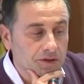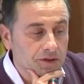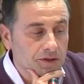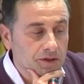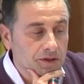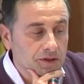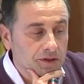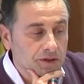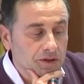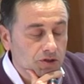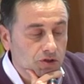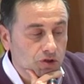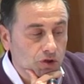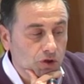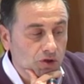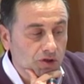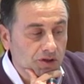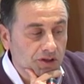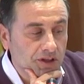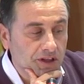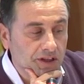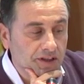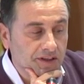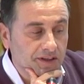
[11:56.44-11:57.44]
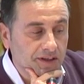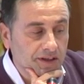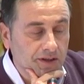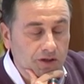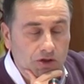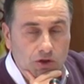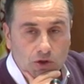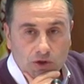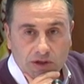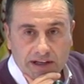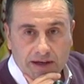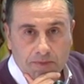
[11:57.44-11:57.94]
Through the filling
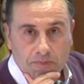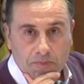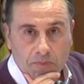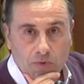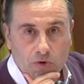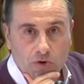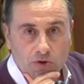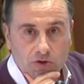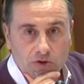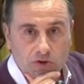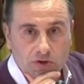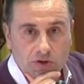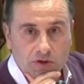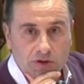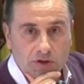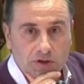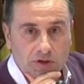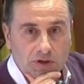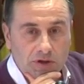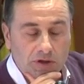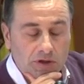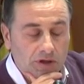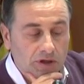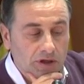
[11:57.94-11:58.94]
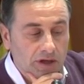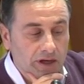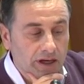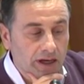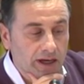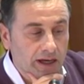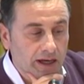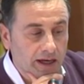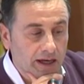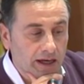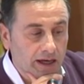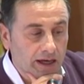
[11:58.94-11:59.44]
in of this form.
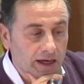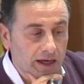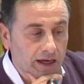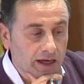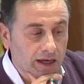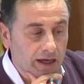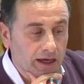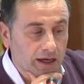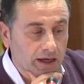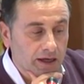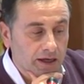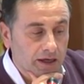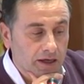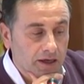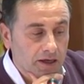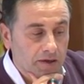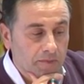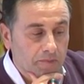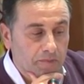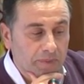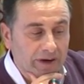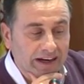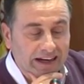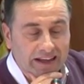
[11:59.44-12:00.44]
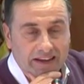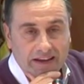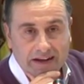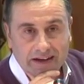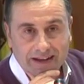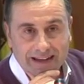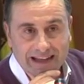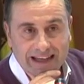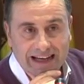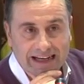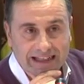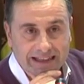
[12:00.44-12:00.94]
There are
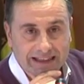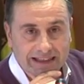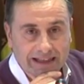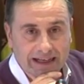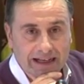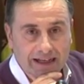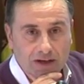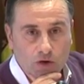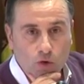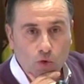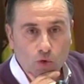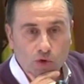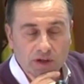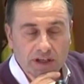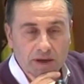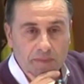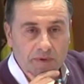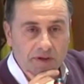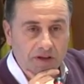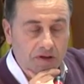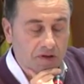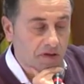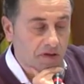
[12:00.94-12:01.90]
different fields